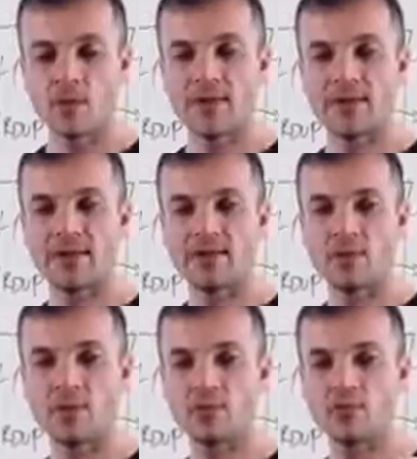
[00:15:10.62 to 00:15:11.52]

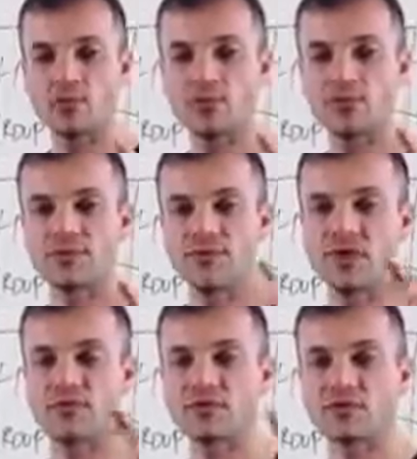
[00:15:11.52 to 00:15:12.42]
When you
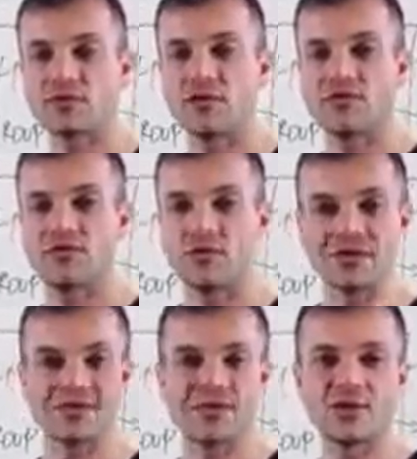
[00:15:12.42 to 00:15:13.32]
think of yourself,
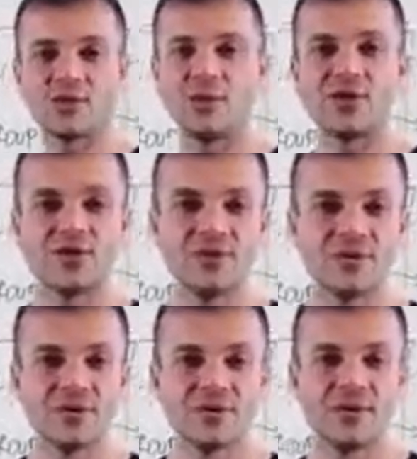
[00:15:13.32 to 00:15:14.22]
when I say, who are
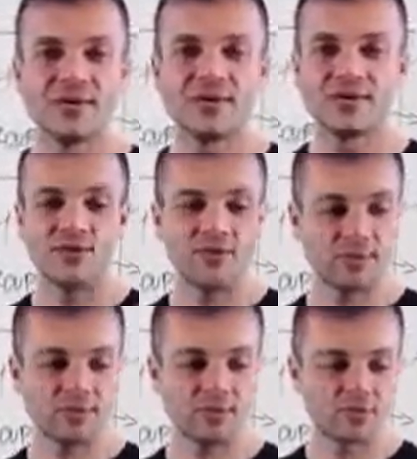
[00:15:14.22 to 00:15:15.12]
you? You be
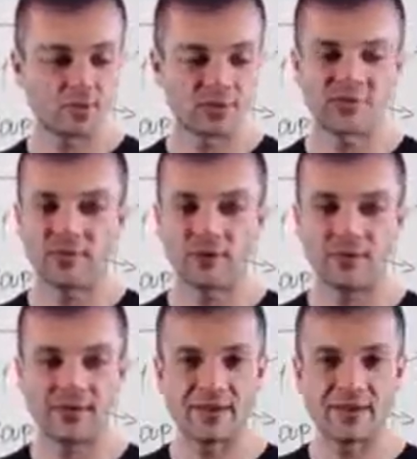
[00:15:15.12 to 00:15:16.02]
like, I'm a
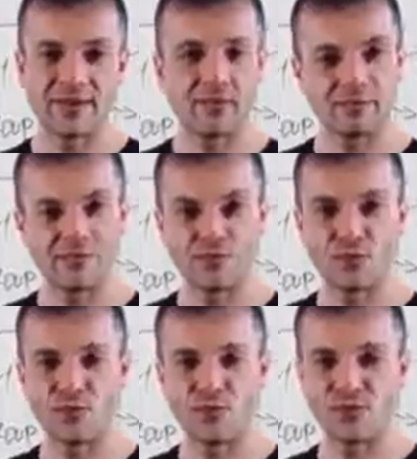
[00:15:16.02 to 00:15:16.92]
4%er, man. I'm a
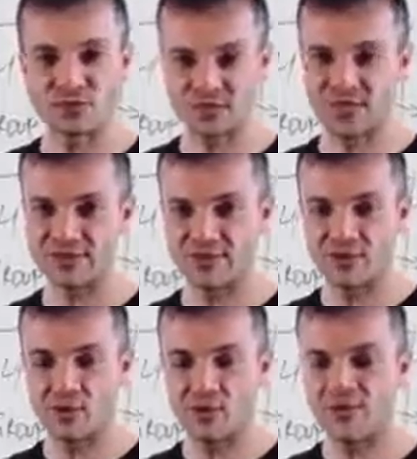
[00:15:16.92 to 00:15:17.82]

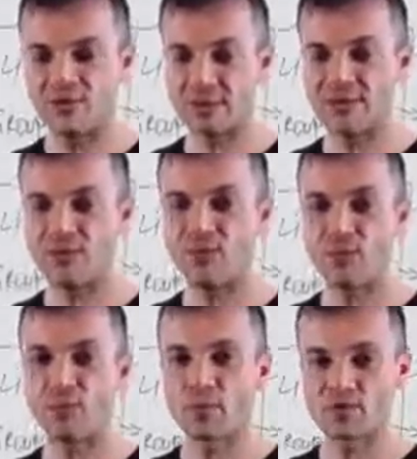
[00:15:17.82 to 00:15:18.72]
4%er. When you say I'm a
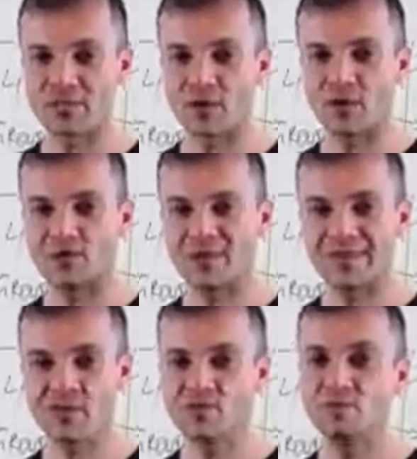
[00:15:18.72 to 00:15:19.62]
4%er, do
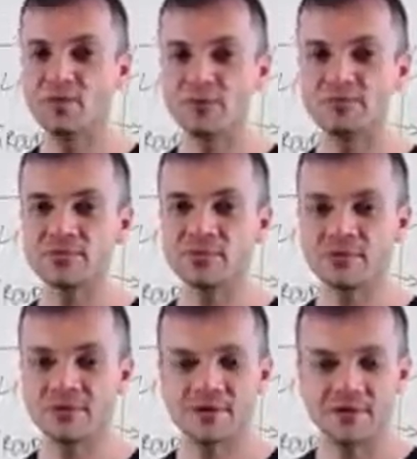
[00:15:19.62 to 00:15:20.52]
you get goosebumps?
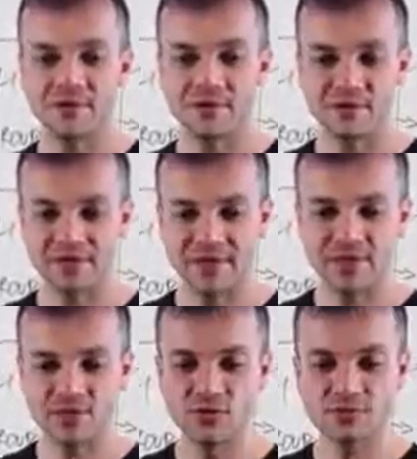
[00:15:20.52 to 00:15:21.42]
Do you
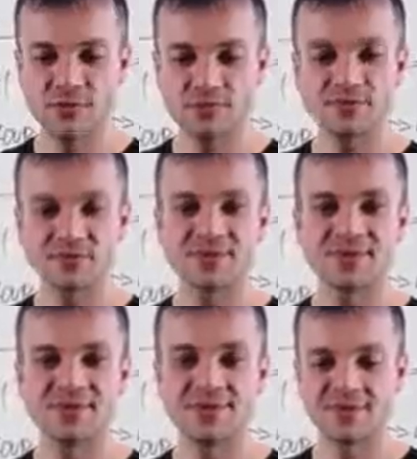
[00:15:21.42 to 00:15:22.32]
get goosebumps?
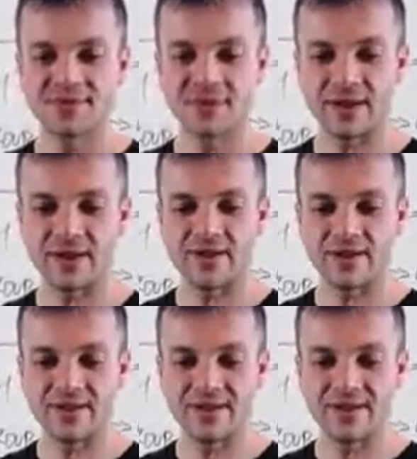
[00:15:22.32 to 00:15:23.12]
Right?